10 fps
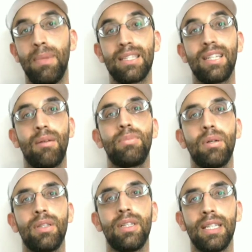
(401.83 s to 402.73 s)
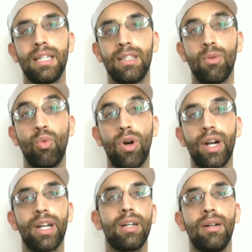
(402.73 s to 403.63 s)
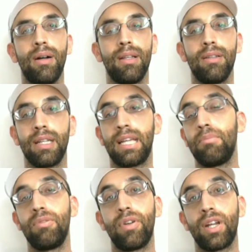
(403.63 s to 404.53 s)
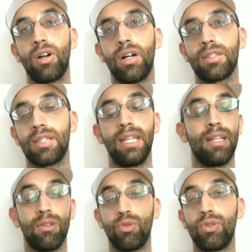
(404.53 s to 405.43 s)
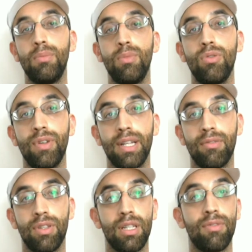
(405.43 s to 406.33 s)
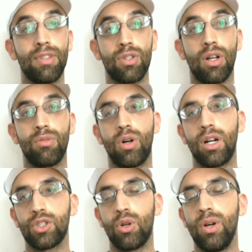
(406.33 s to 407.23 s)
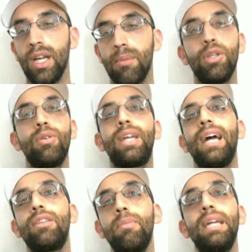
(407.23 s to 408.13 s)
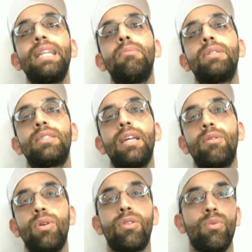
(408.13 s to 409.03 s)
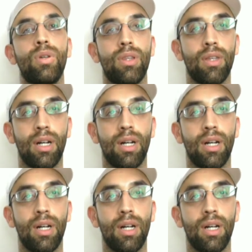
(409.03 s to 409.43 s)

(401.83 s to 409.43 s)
messing up the work, and it can be very costly and to remove it if it's done wrong. So, but you can't make that mistake with